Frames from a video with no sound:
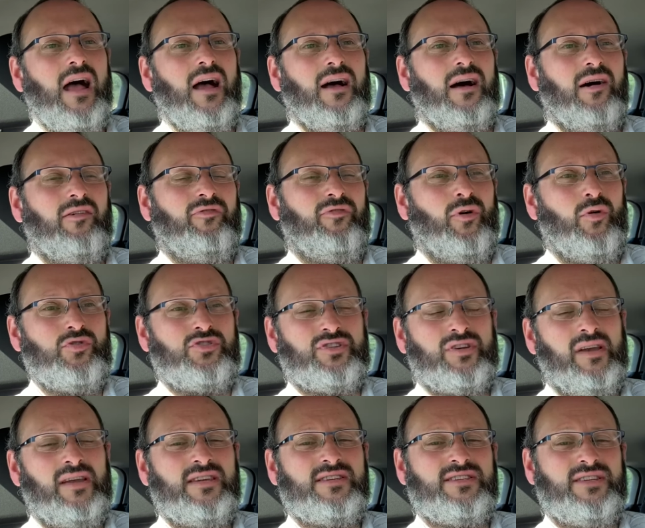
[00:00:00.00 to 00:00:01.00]

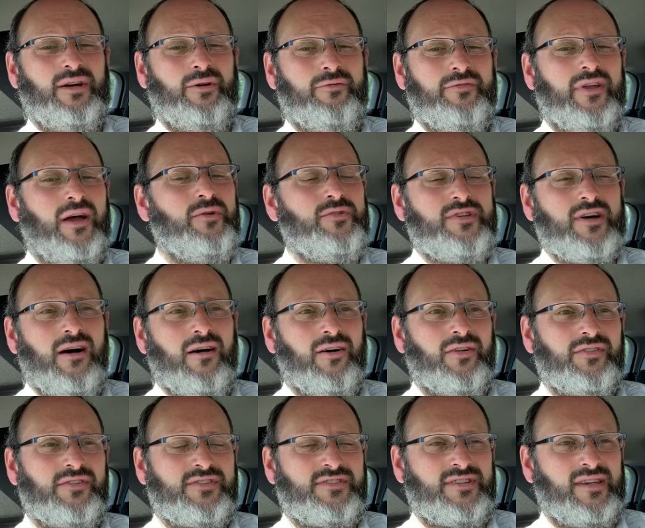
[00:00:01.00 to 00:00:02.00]
Unfortunately, still no
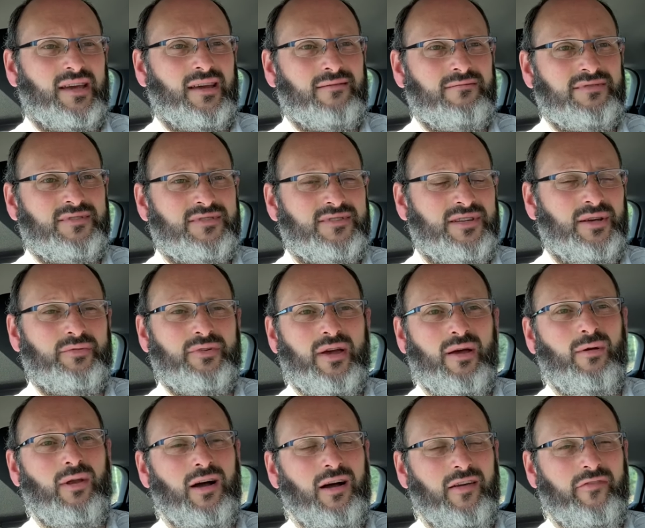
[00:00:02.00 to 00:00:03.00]
dancing, still
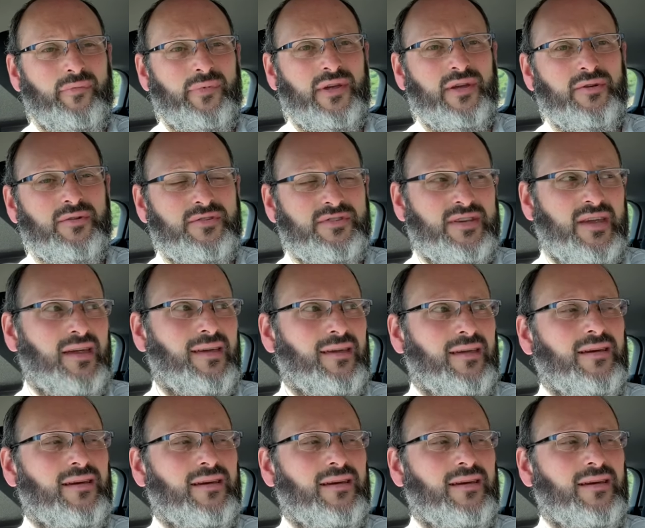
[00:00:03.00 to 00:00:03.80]
no live music.